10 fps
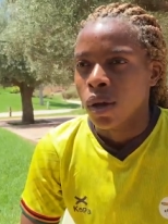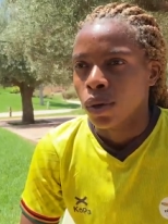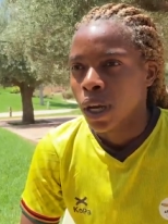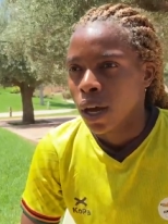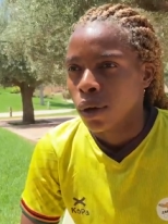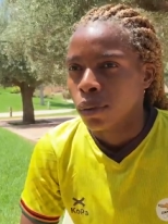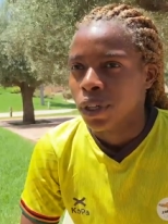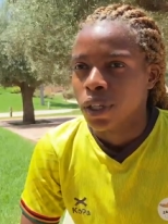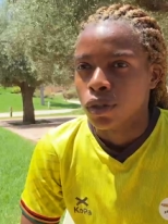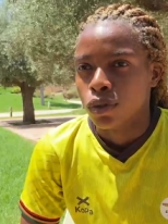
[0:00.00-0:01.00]
on how we
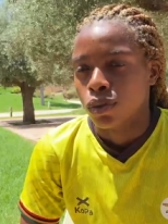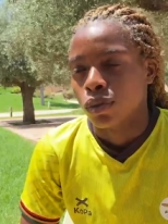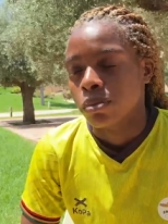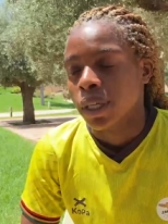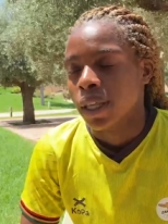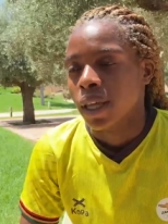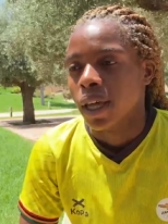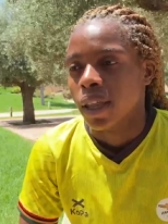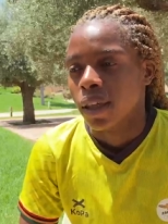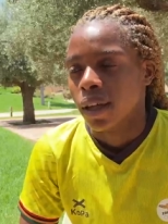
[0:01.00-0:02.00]
need to play the
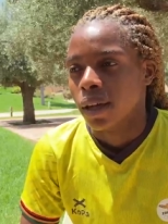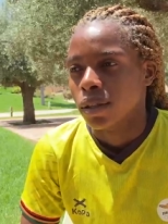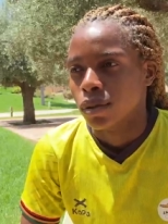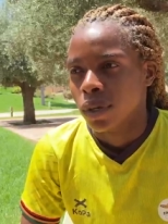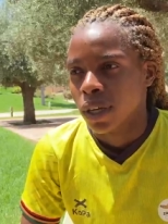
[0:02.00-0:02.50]
other two